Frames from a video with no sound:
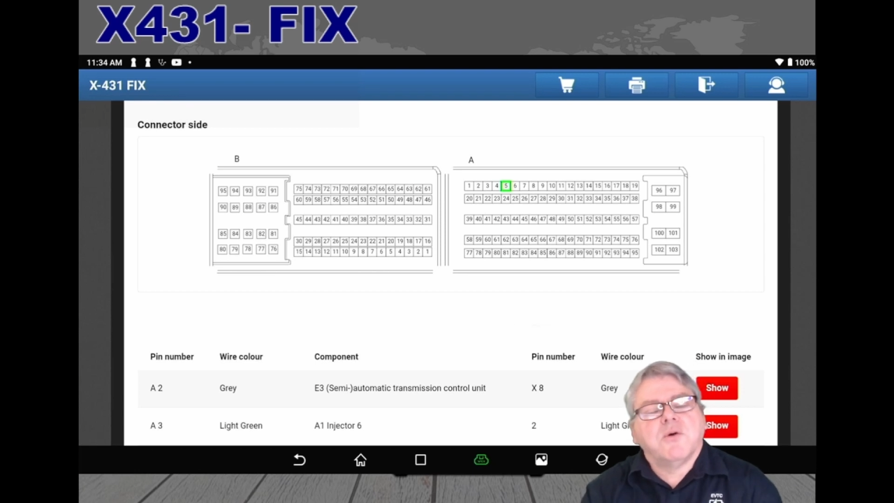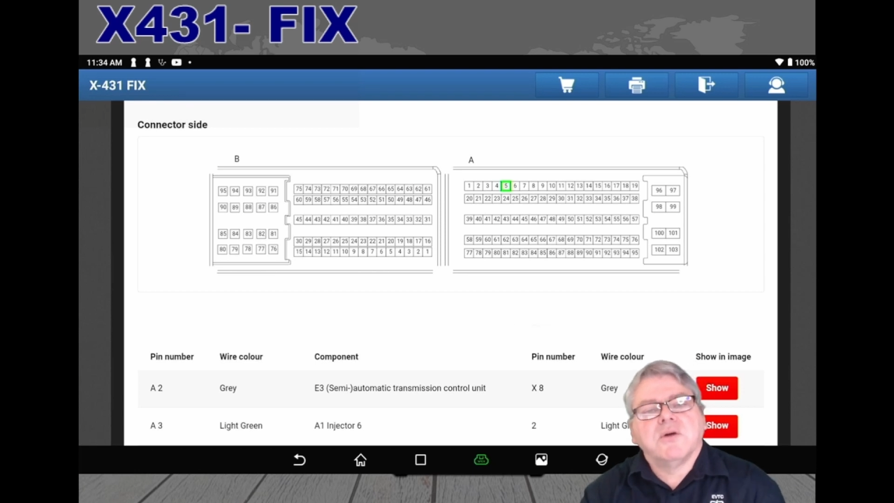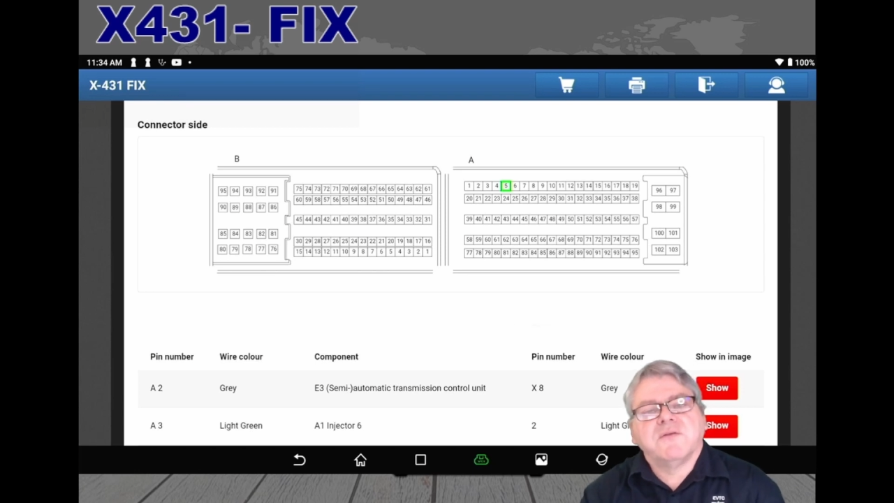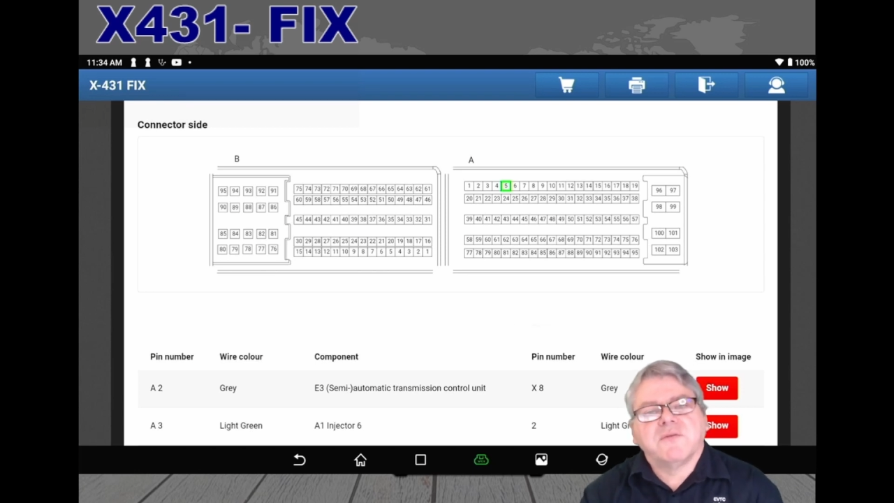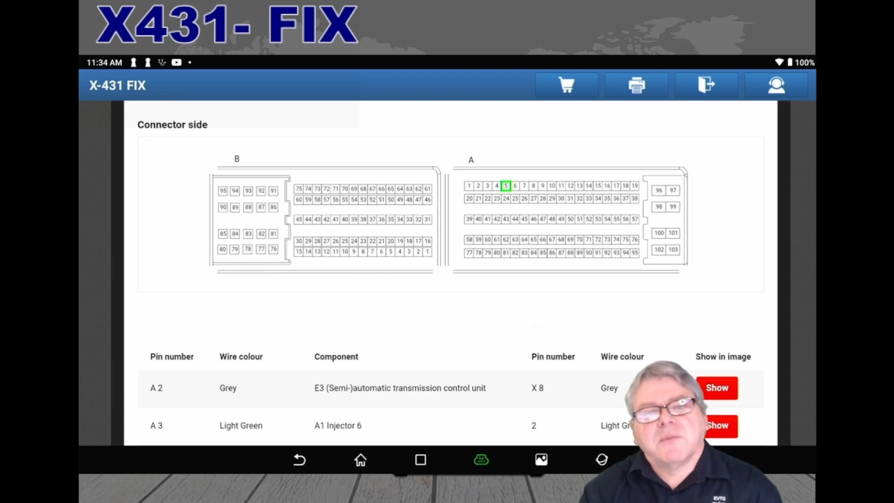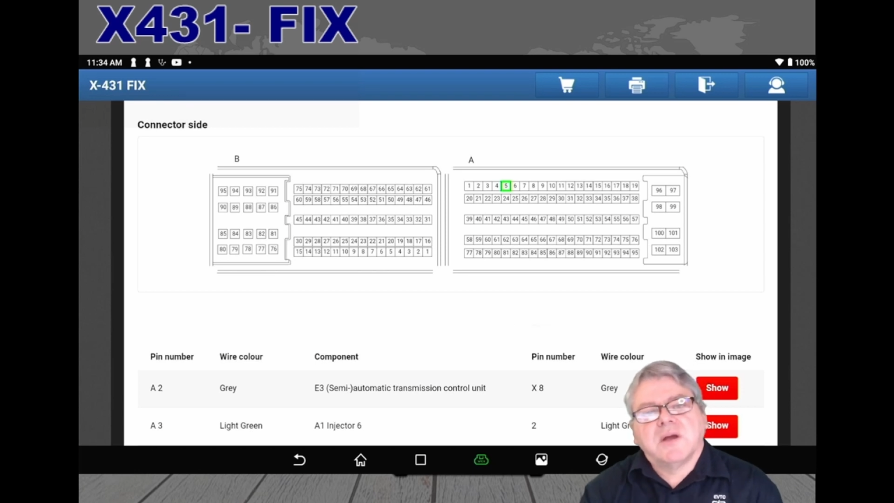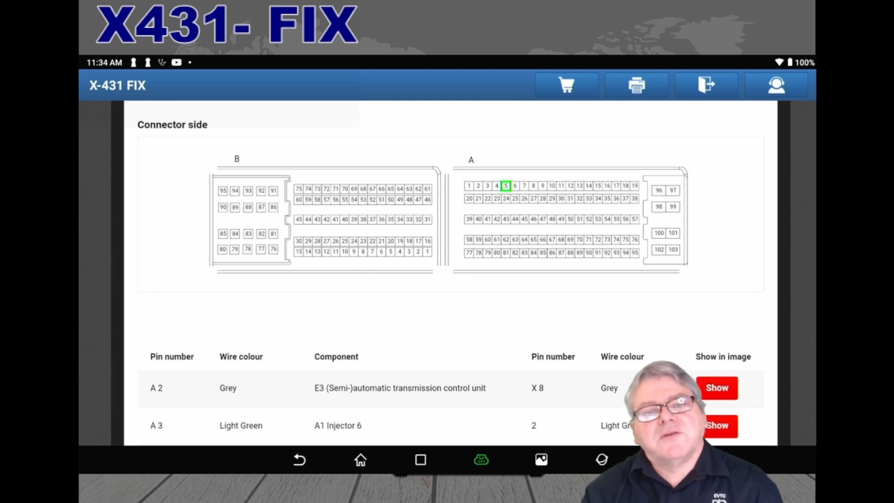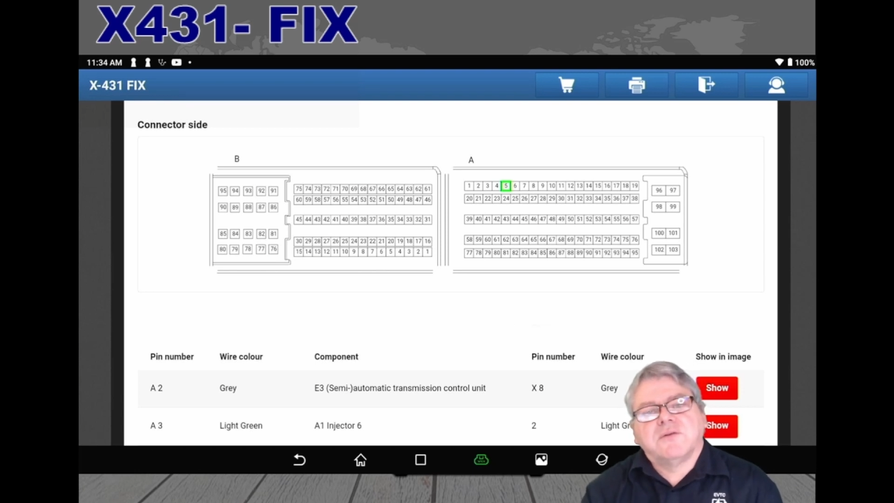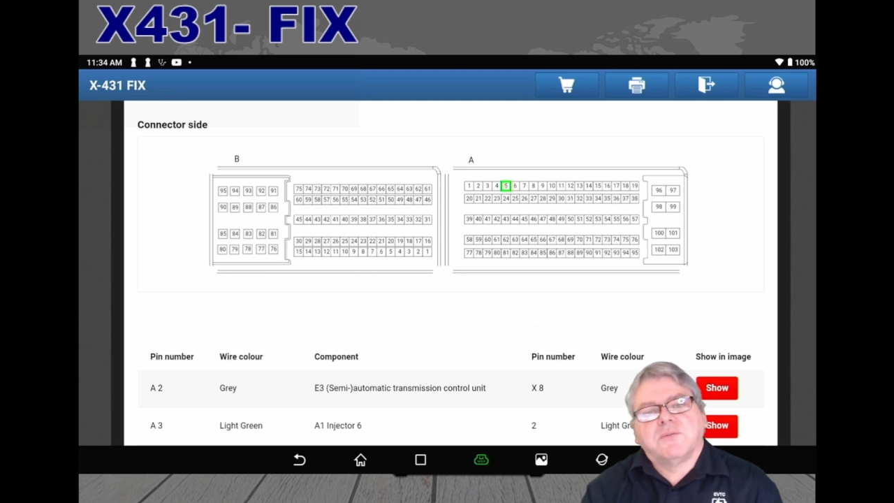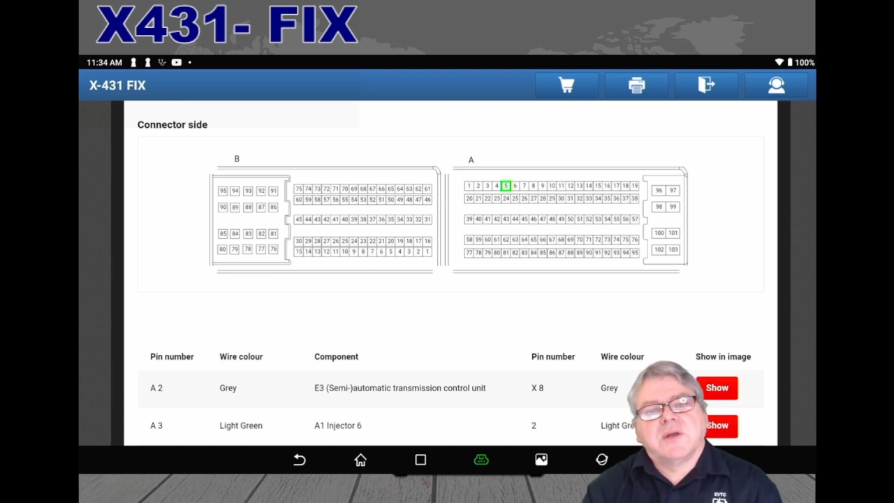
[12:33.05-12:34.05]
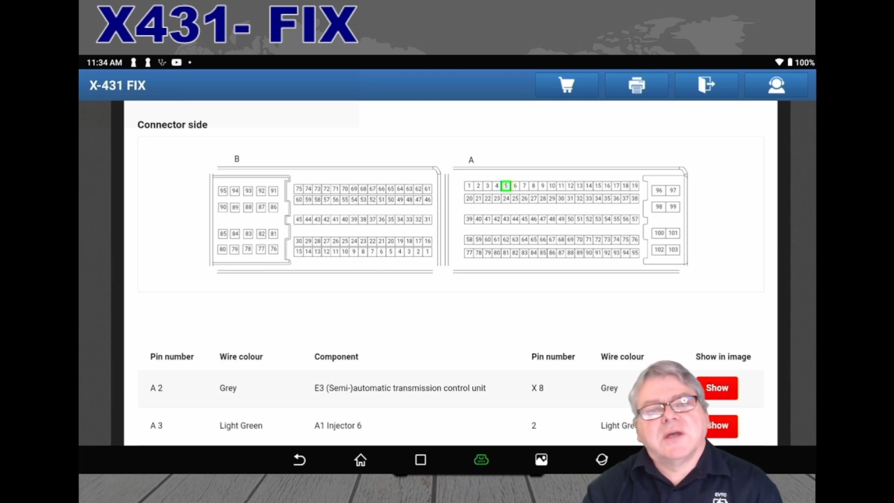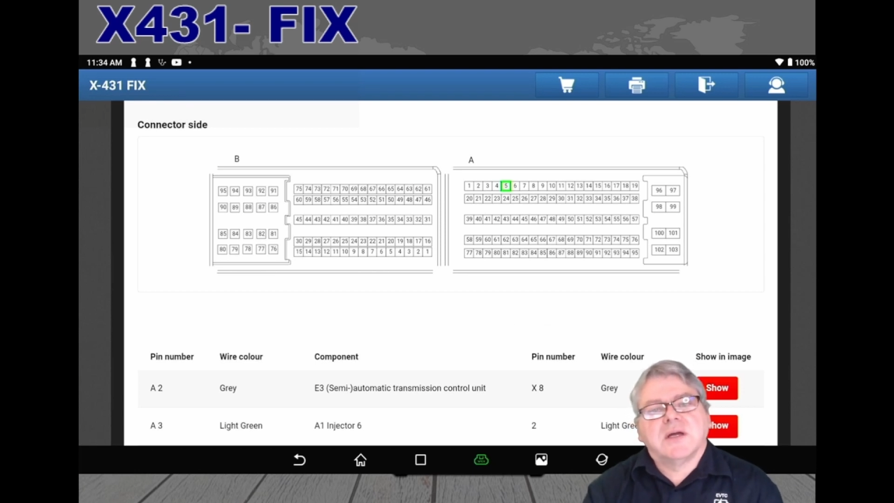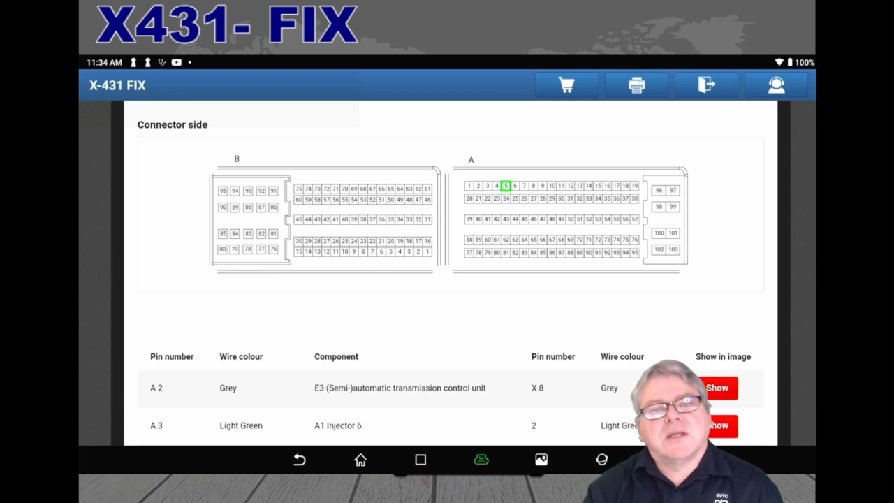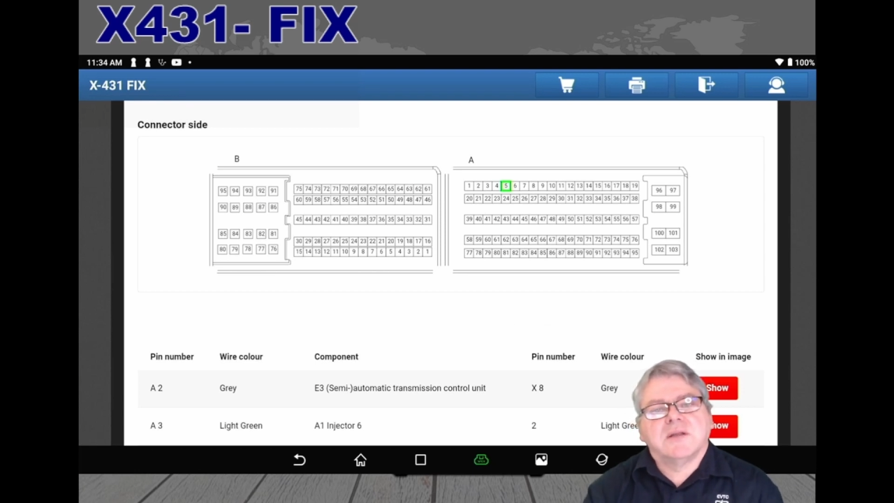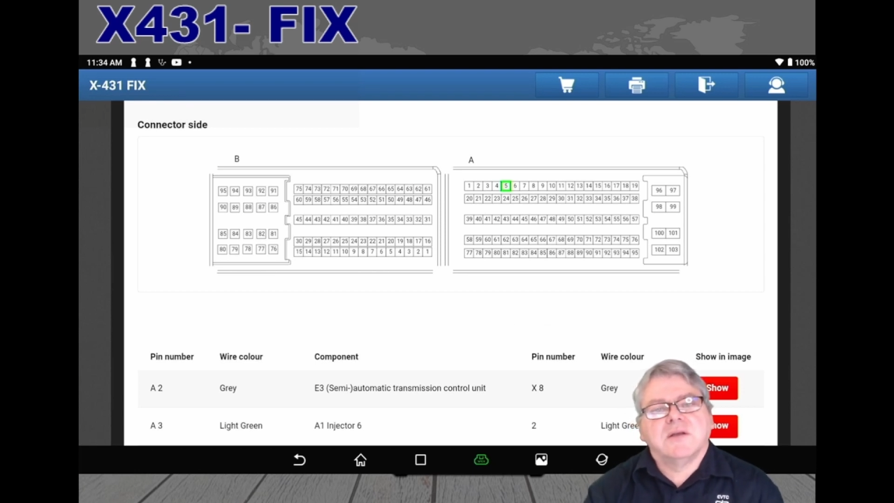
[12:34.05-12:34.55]
more information
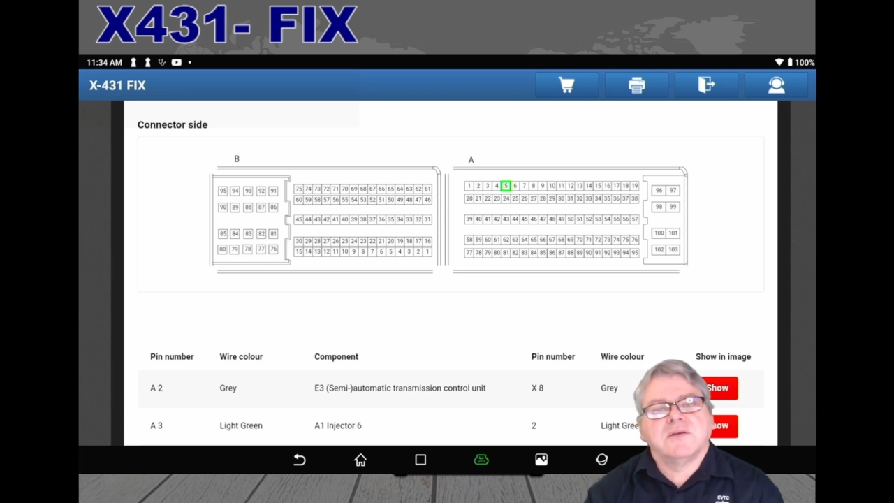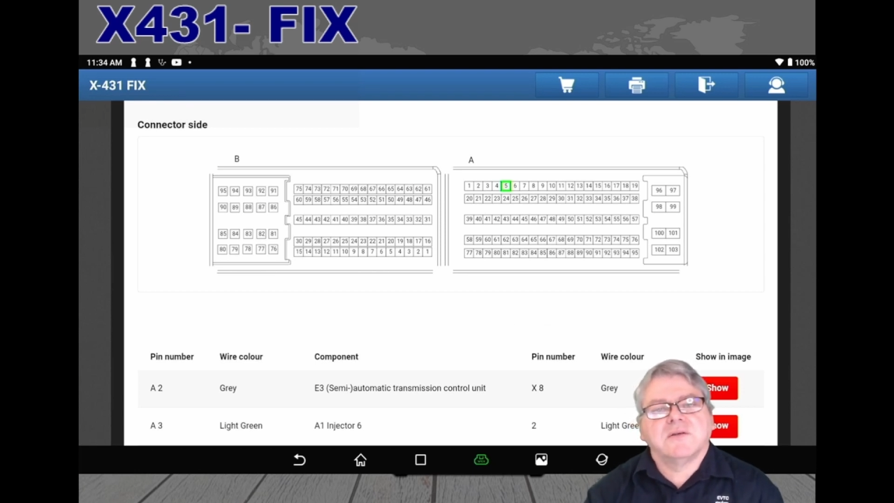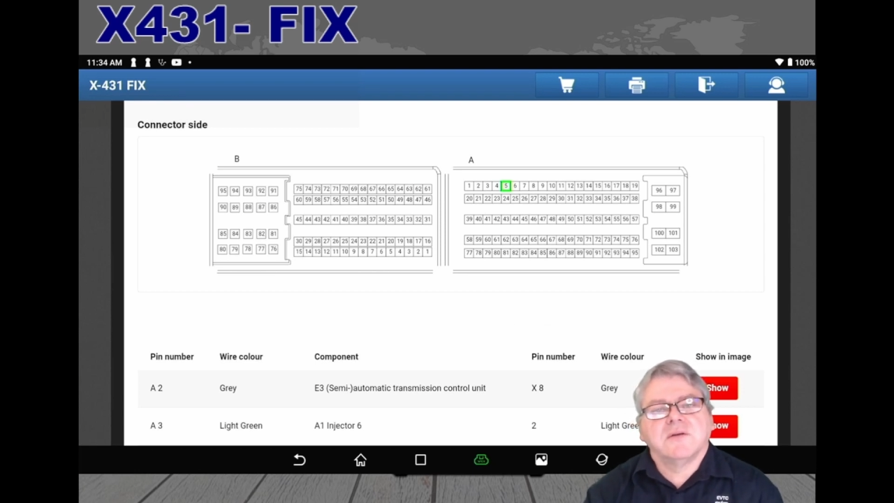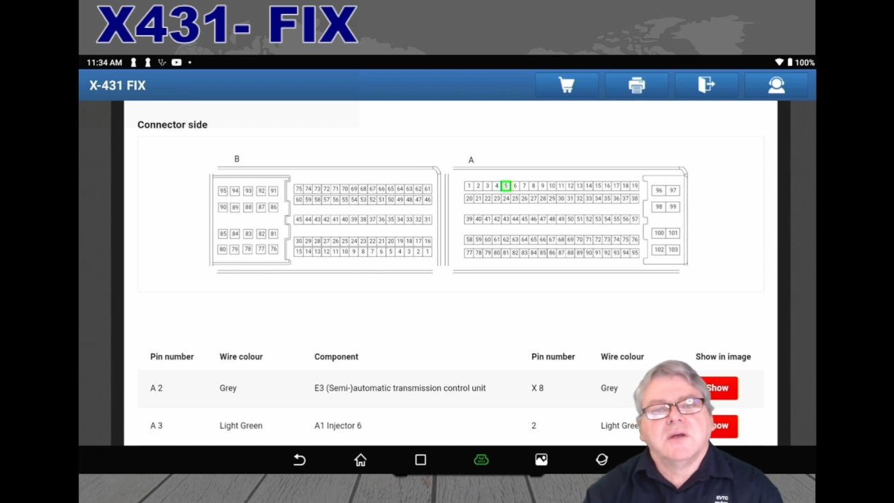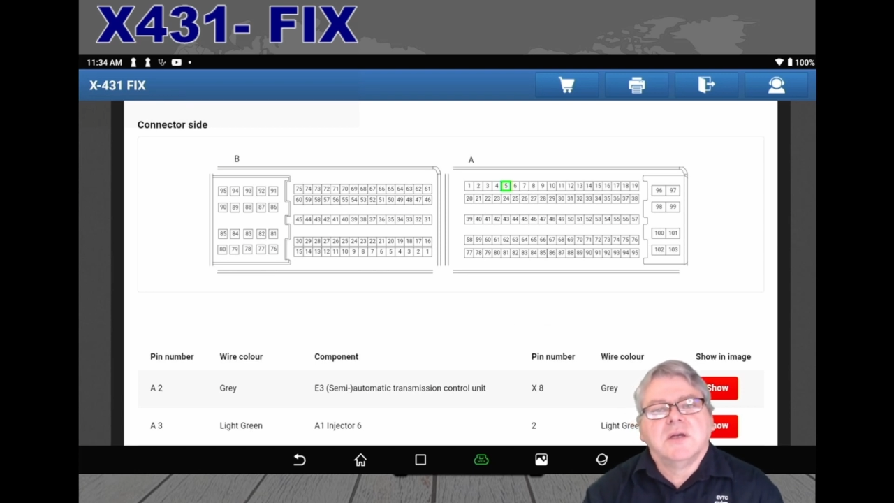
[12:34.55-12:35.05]
regarding this.